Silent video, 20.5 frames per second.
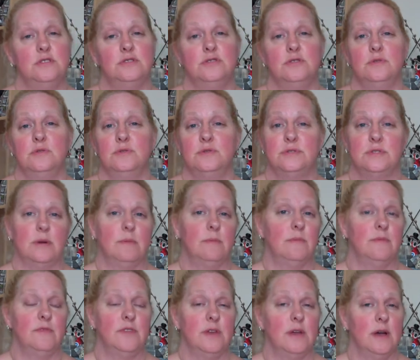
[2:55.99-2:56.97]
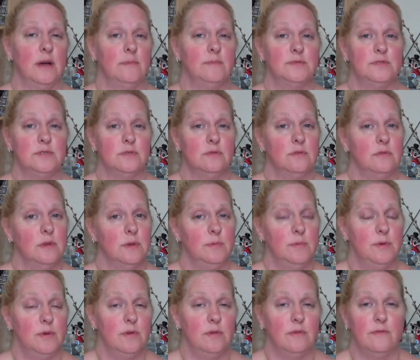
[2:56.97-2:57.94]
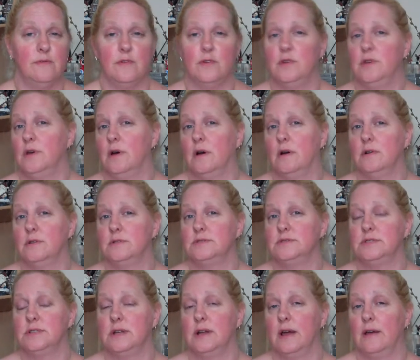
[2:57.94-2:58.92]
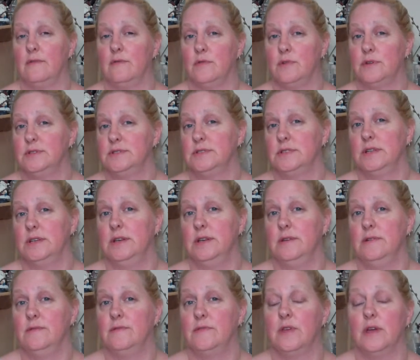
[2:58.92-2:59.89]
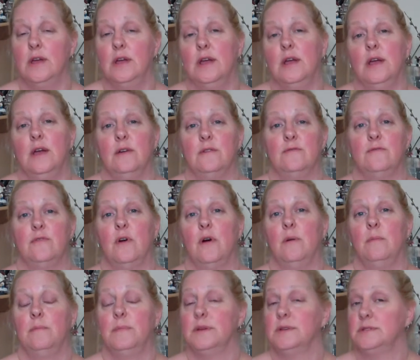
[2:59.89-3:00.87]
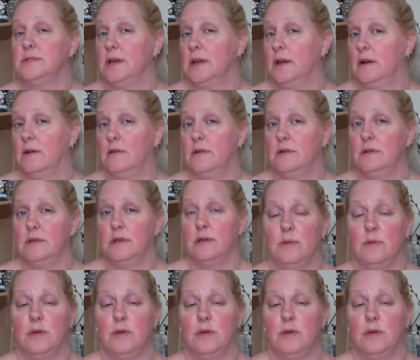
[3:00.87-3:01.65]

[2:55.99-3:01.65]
choose some of the absolutely beautiful yarns that I've received from Miss Erin,